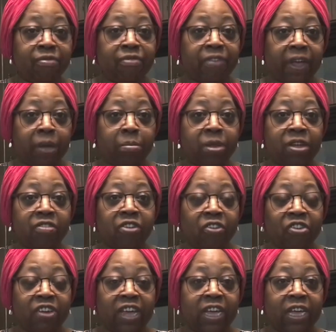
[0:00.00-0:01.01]
families are
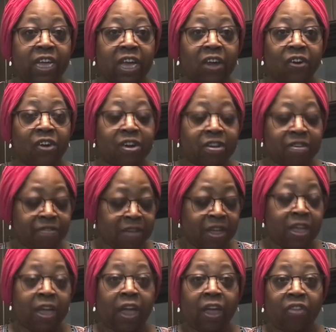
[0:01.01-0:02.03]
taken care of
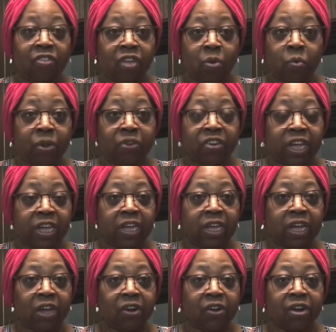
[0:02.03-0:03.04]
and that we're taken
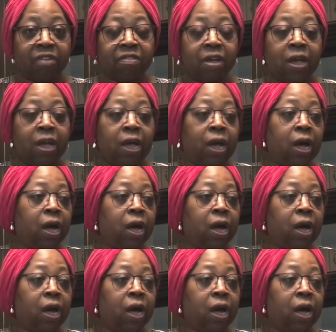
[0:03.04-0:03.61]
care of.